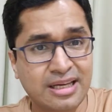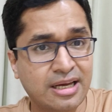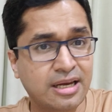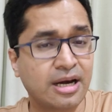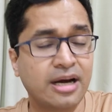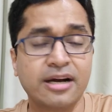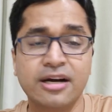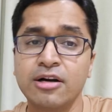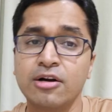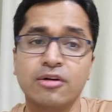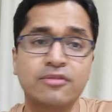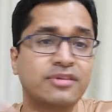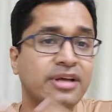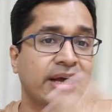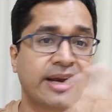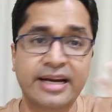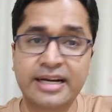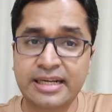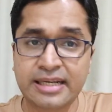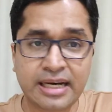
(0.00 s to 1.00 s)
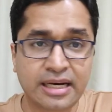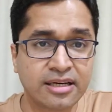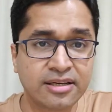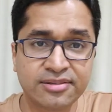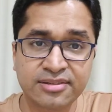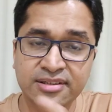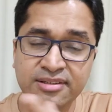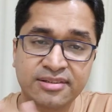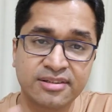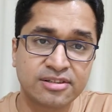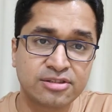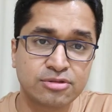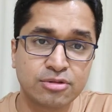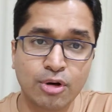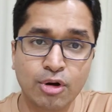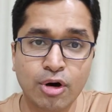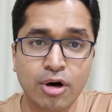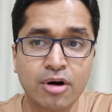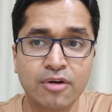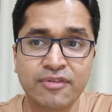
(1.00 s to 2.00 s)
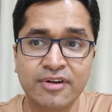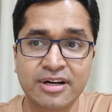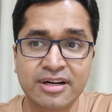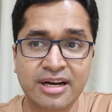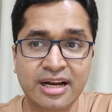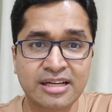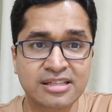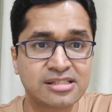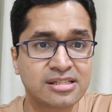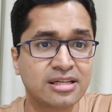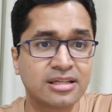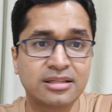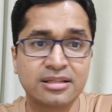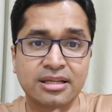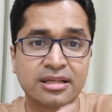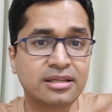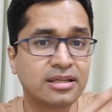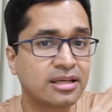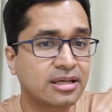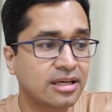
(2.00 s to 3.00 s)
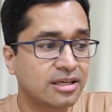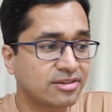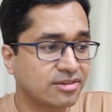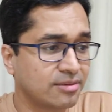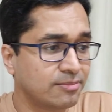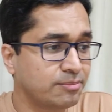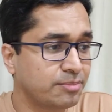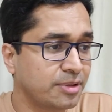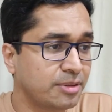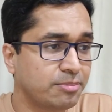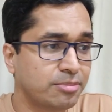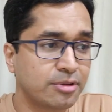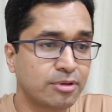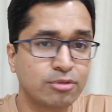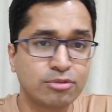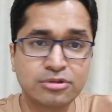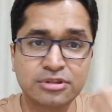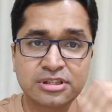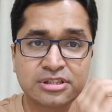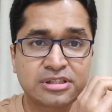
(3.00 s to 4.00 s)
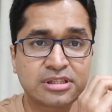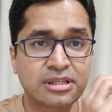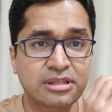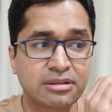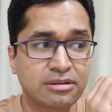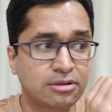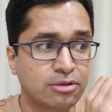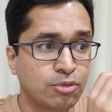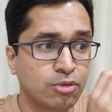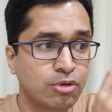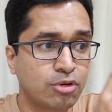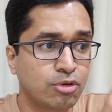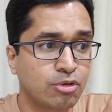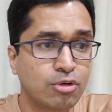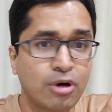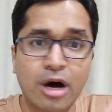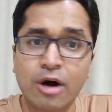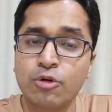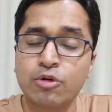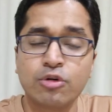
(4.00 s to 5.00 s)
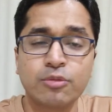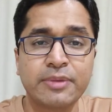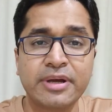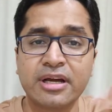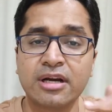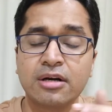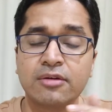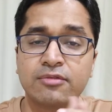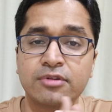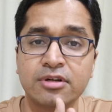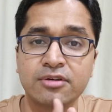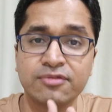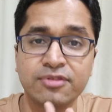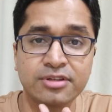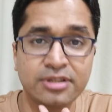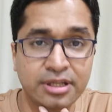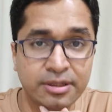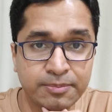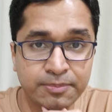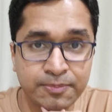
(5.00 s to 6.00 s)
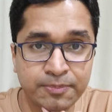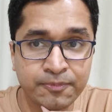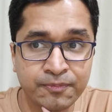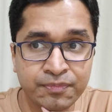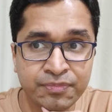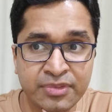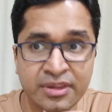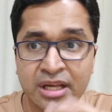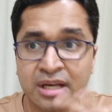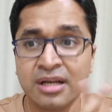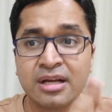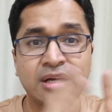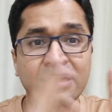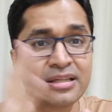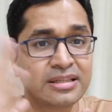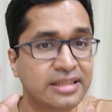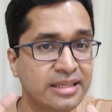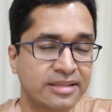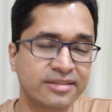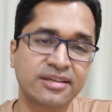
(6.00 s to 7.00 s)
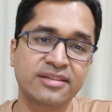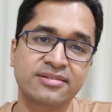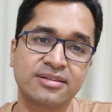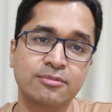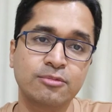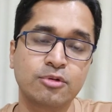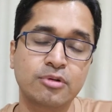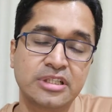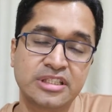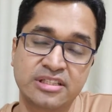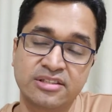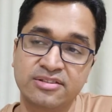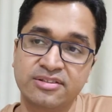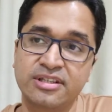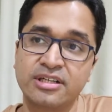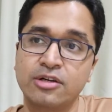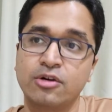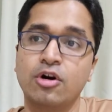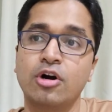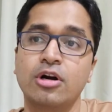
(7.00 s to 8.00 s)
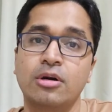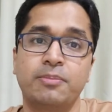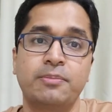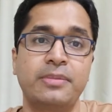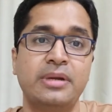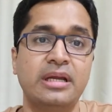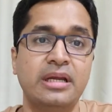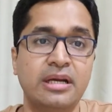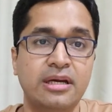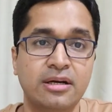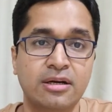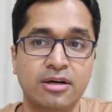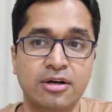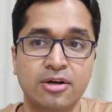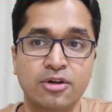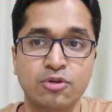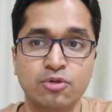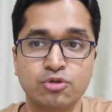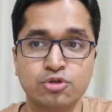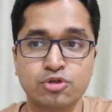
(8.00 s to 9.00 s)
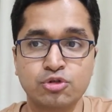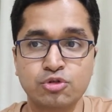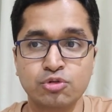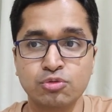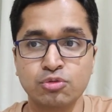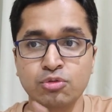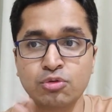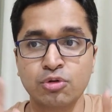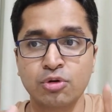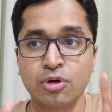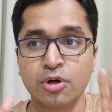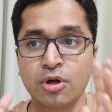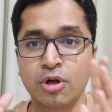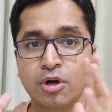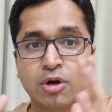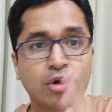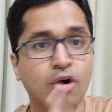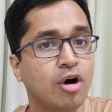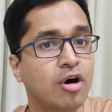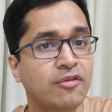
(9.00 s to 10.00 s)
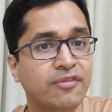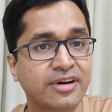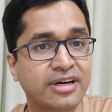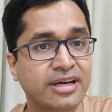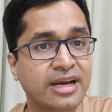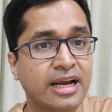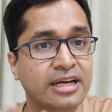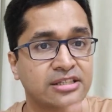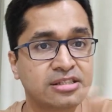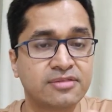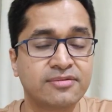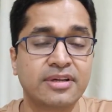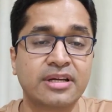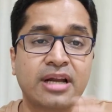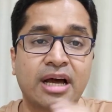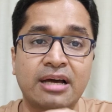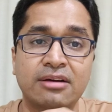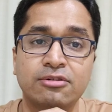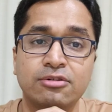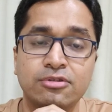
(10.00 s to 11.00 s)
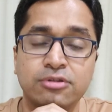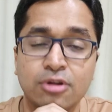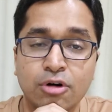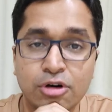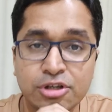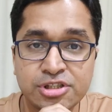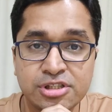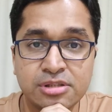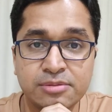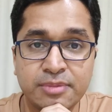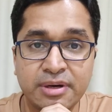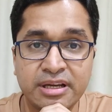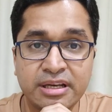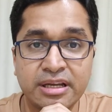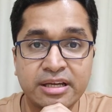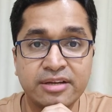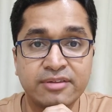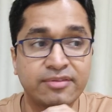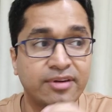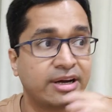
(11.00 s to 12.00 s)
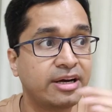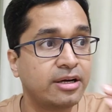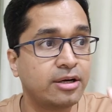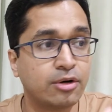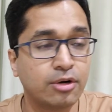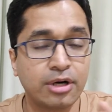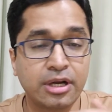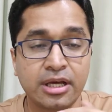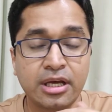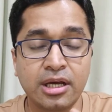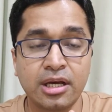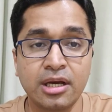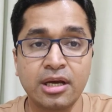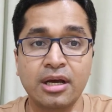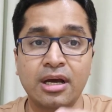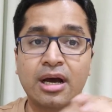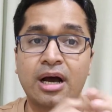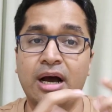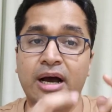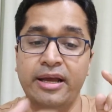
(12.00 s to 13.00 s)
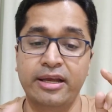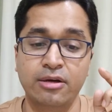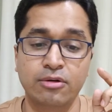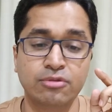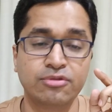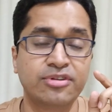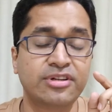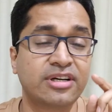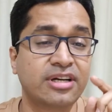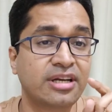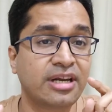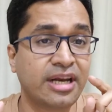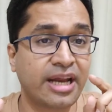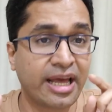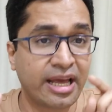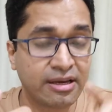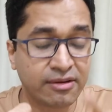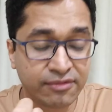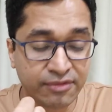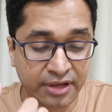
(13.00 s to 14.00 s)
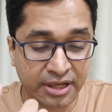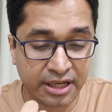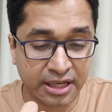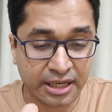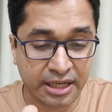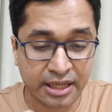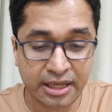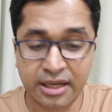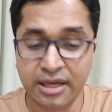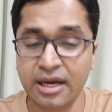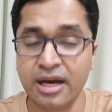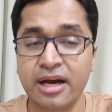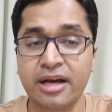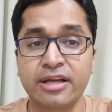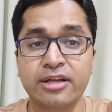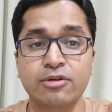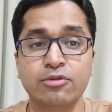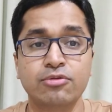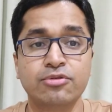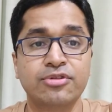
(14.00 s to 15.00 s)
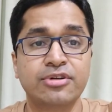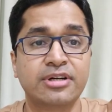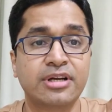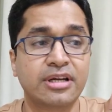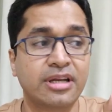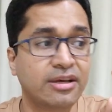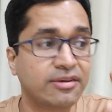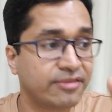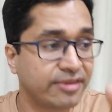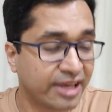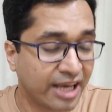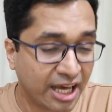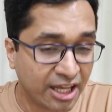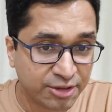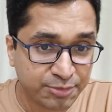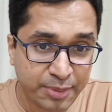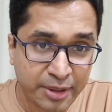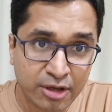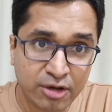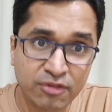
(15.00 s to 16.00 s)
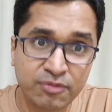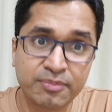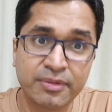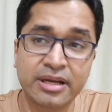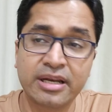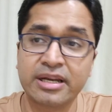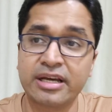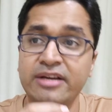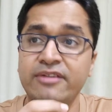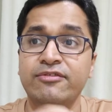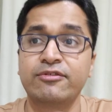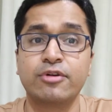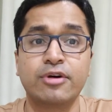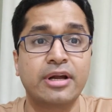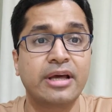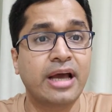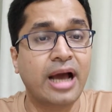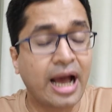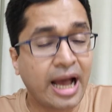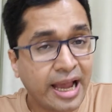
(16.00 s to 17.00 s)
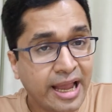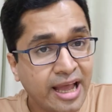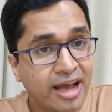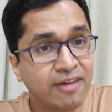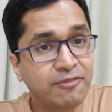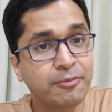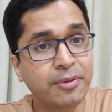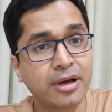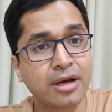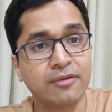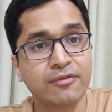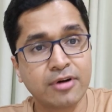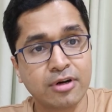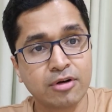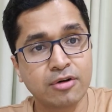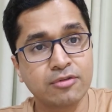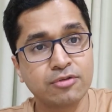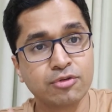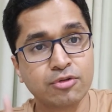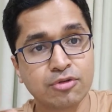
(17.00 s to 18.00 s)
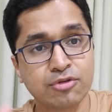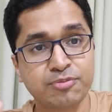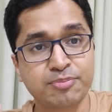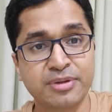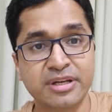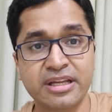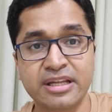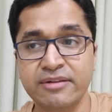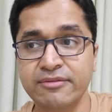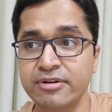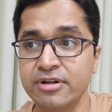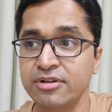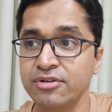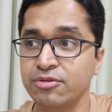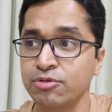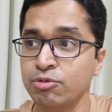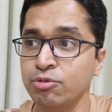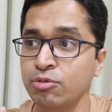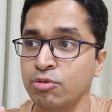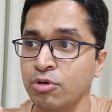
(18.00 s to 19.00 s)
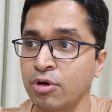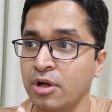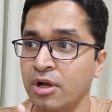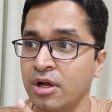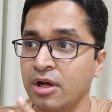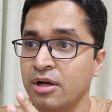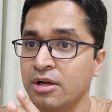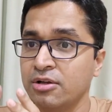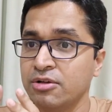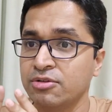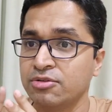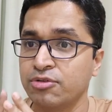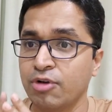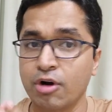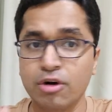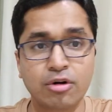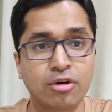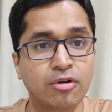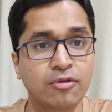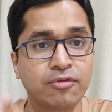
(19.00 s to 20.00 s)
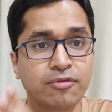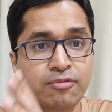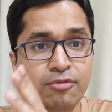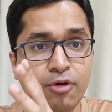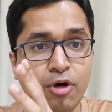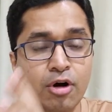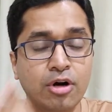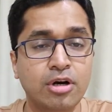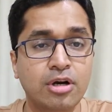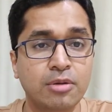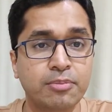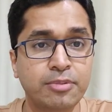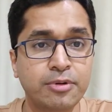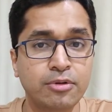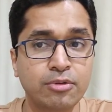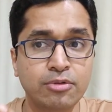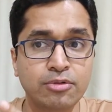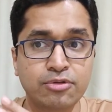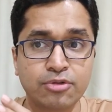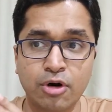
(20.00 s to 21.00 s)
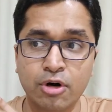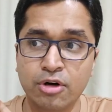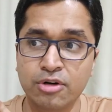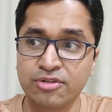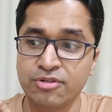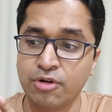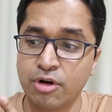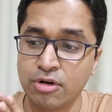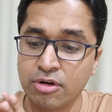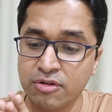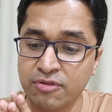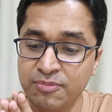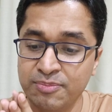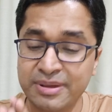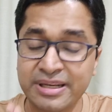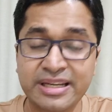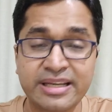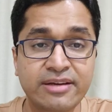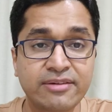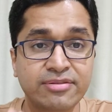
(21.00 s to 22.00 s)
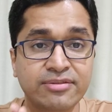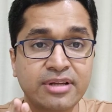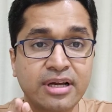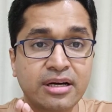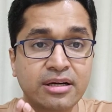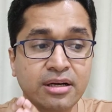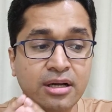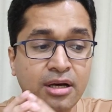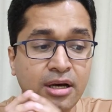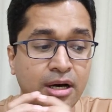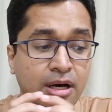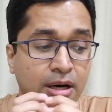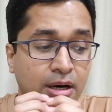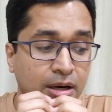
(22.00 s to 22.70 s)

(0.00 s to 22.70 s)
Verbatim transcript: credit of the entire success to law of attraction and then there are some people who just don't know how to make it work for them? These are some questions that got me introduced to law of attraction when I was lost in my life. And today I use it in every day. I use it in every aspect of my life. Today I have become one of those believers who sort of contribute or sort of believes that